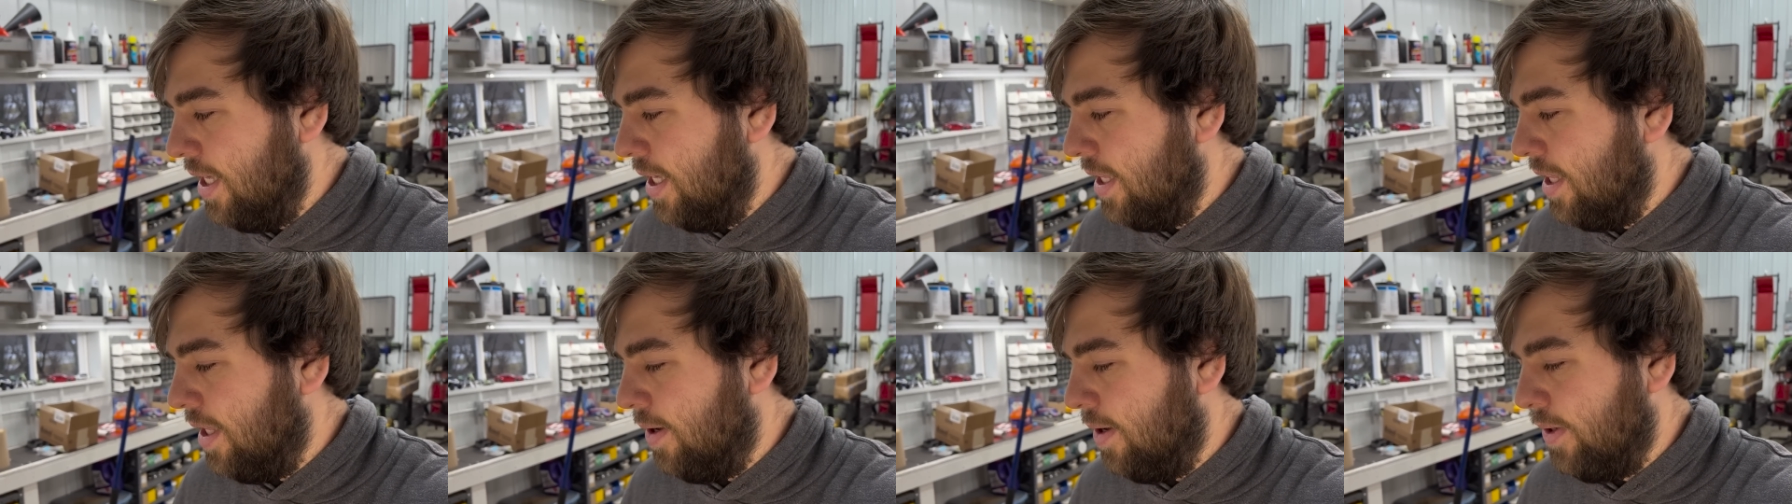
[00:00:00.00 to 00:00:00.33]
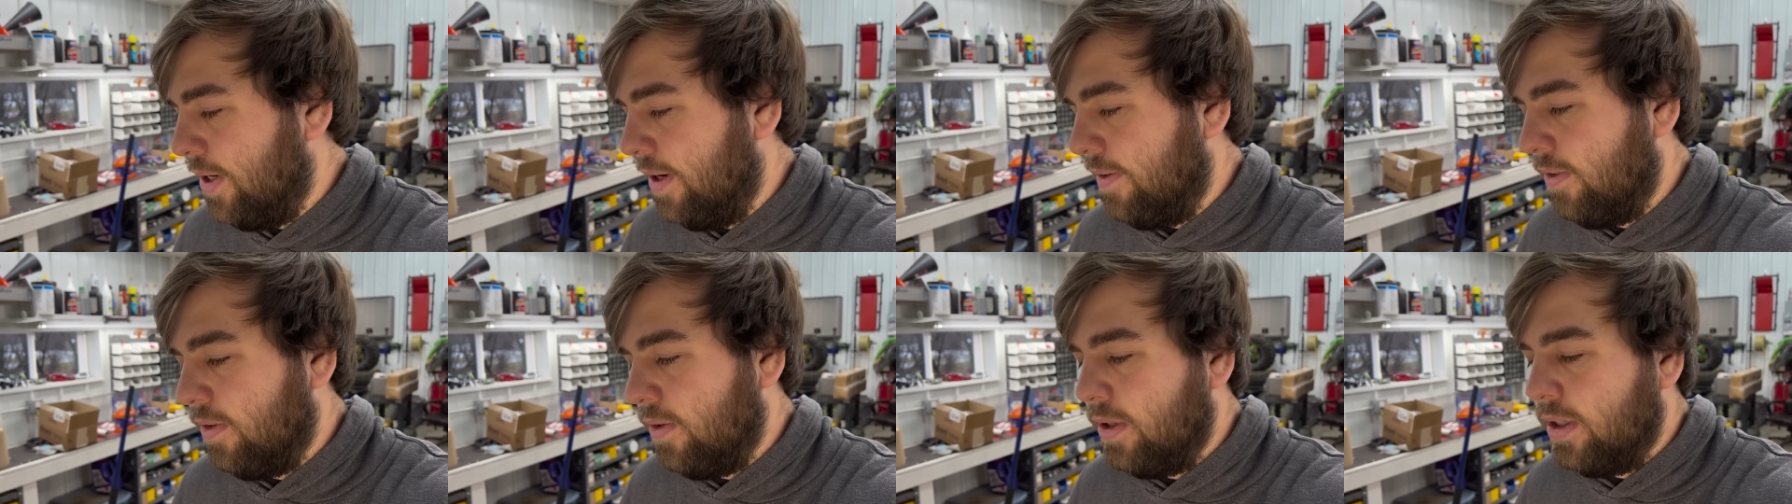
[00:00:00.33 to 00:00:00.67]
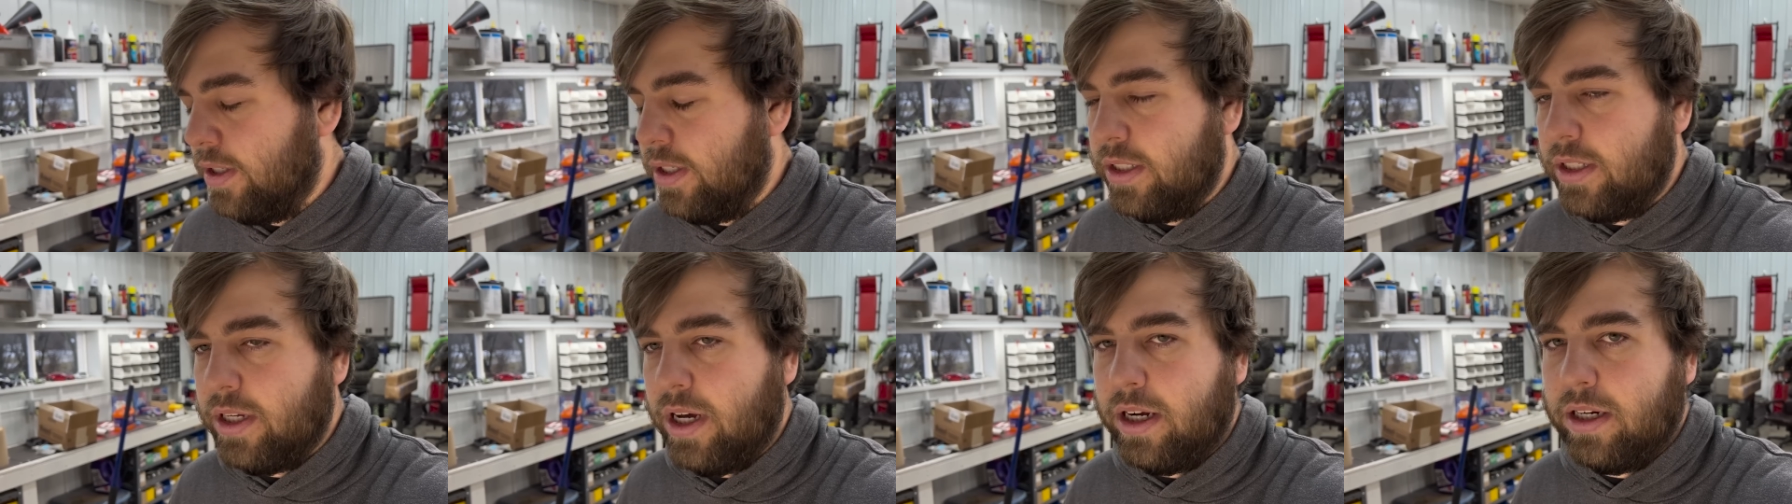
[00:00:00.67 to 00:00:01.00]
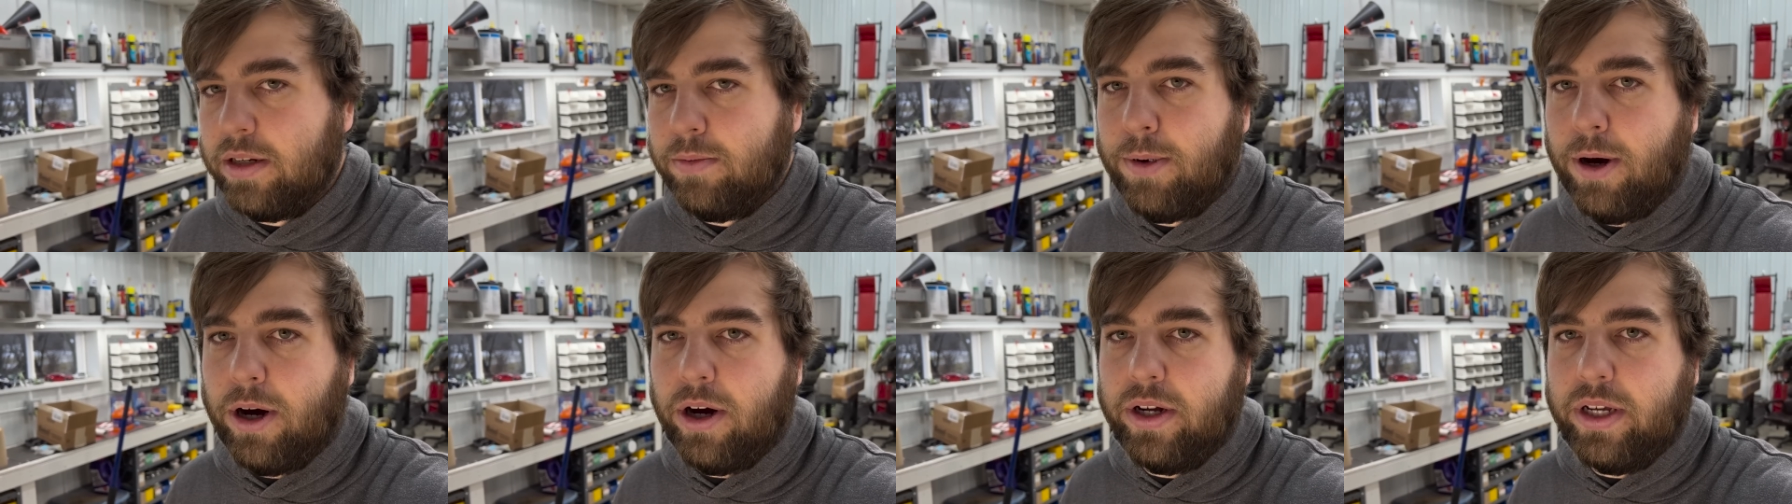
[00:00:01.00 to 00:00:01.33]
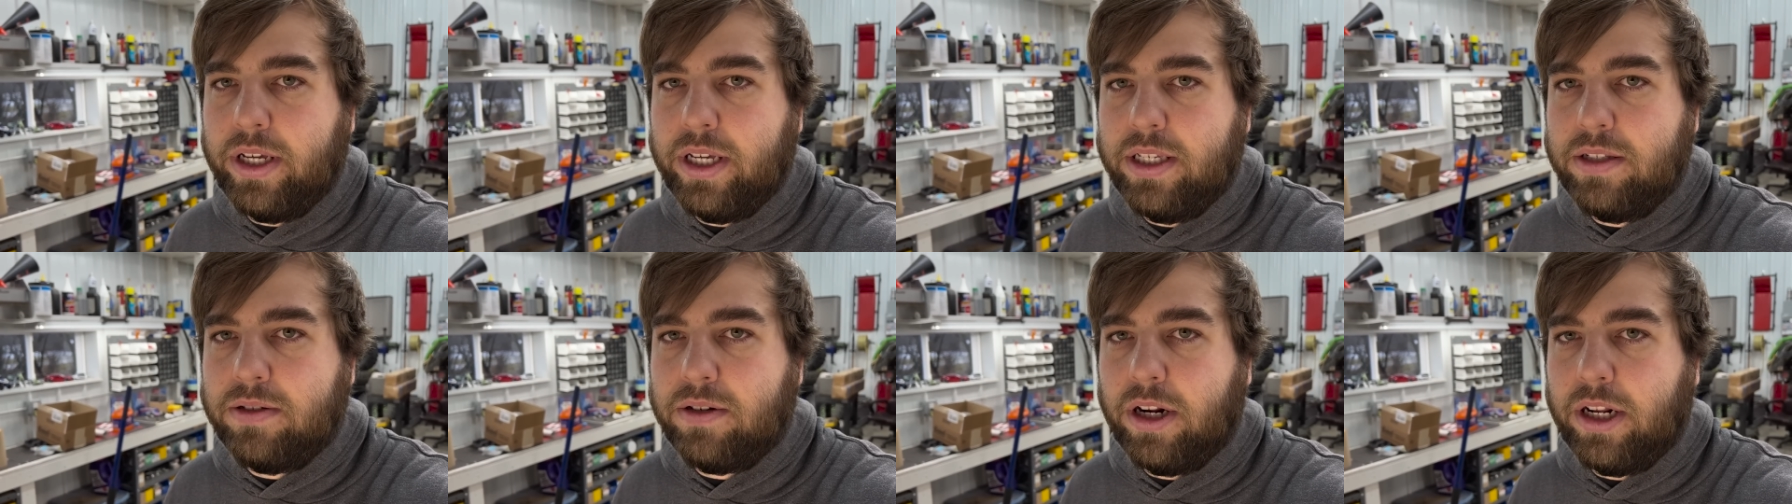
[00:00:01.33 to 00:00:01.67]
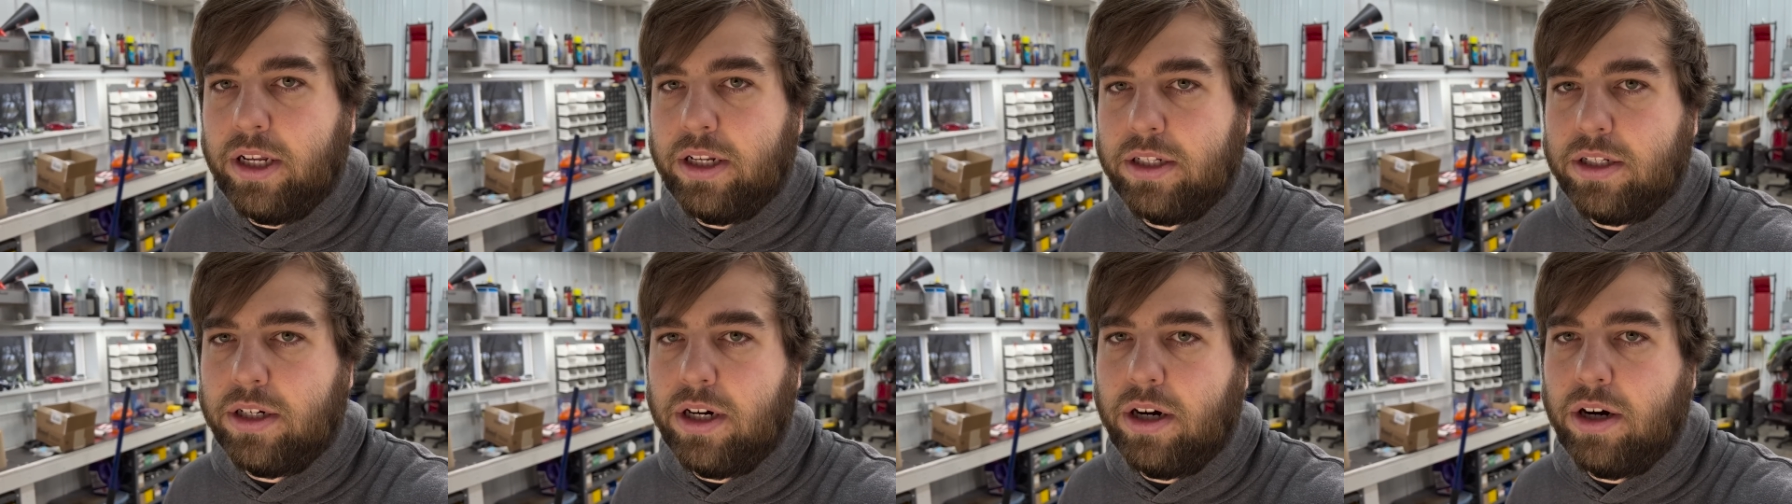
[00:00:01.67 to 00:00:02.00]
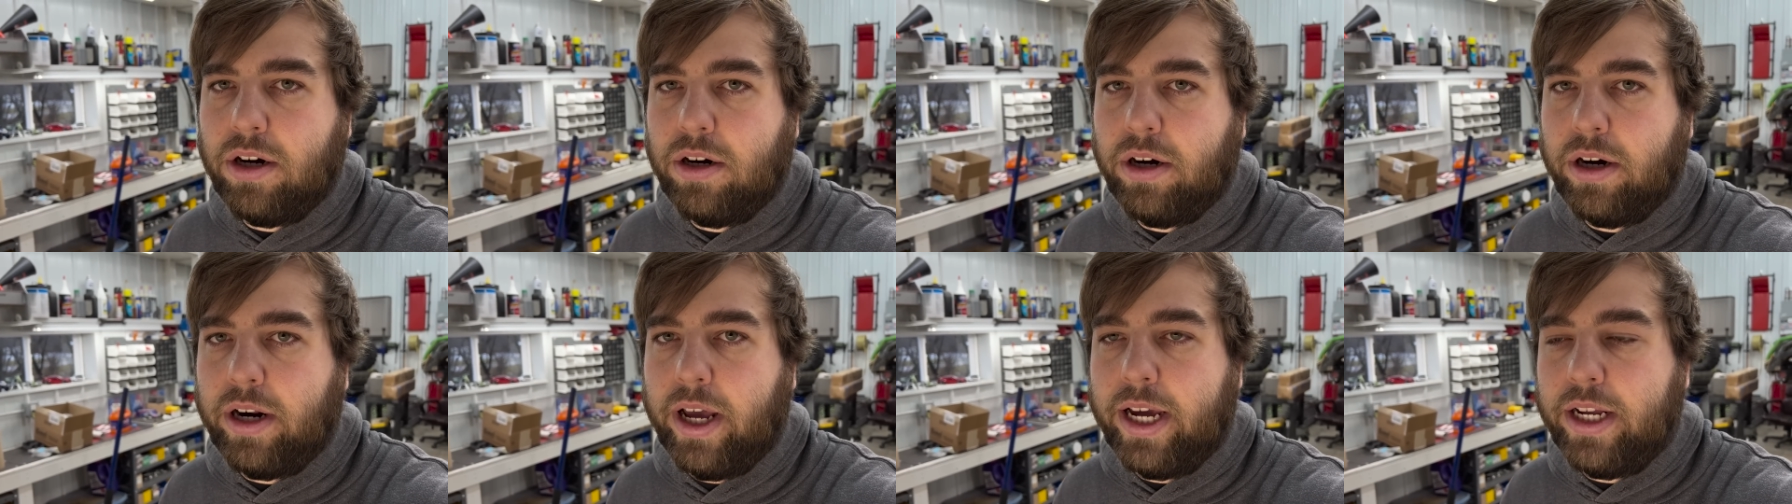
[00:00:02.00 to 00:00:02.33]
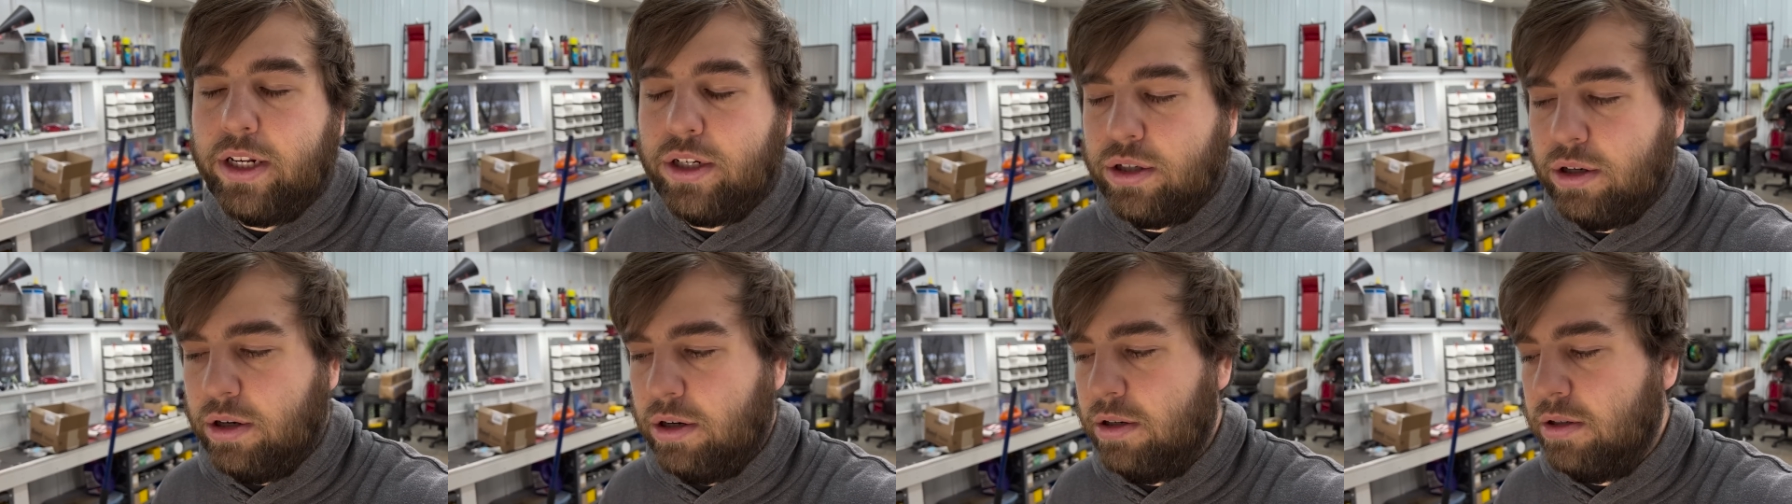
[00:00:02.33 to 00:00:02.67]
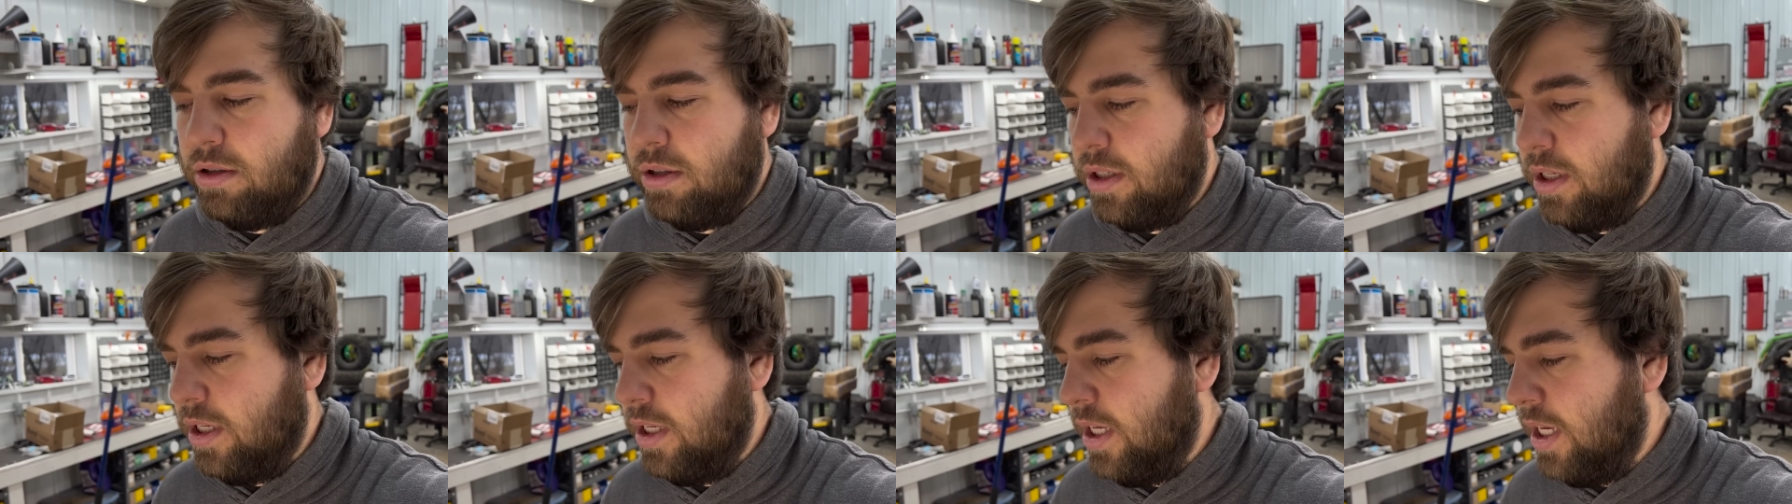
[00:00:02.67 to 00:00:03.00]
that we never really talked about. He's running Turner Nitros.